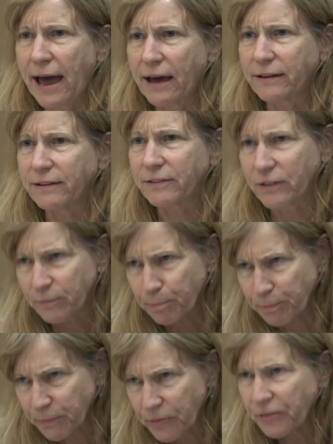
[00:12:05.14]
uh,
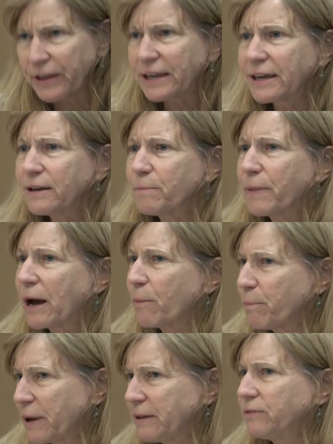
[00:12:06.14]
thinking
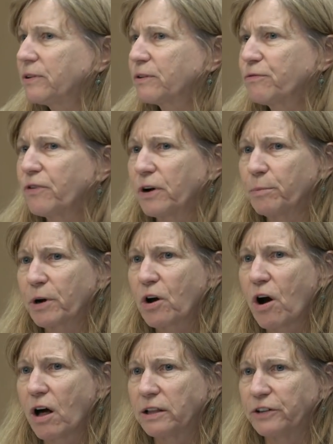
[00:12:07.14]
about basic
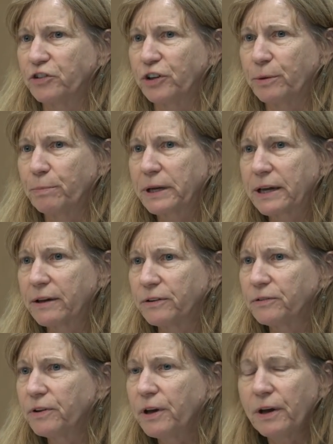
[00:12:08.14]
pharmacology,
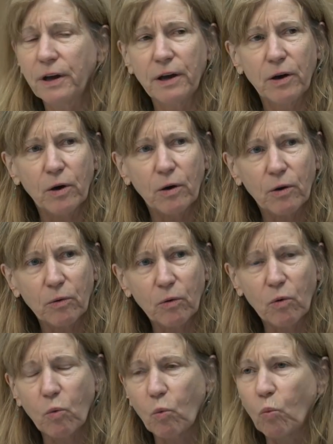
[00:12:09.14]
because
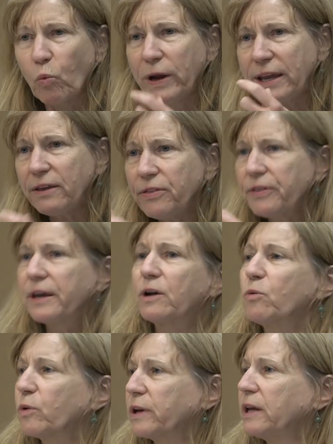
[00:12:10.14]
we
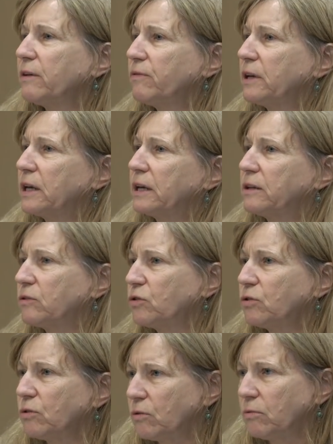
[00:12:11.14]
think we're giving it
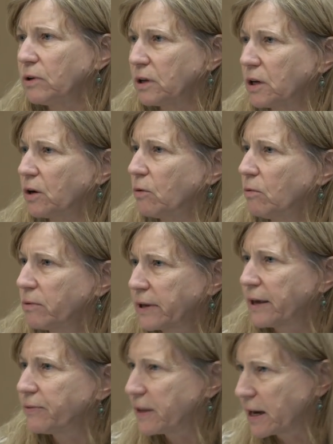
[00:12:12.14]
to, you know,
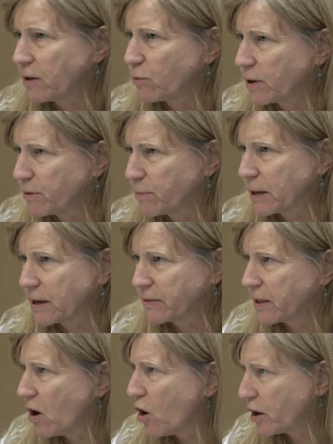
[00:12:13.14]
get the arrhythmia
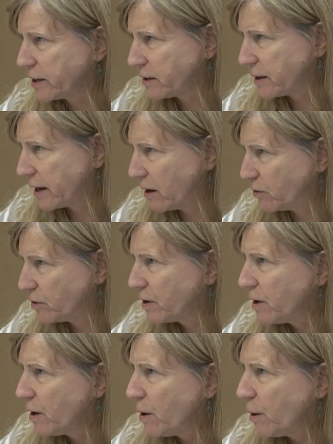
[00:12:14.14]
and the heart down.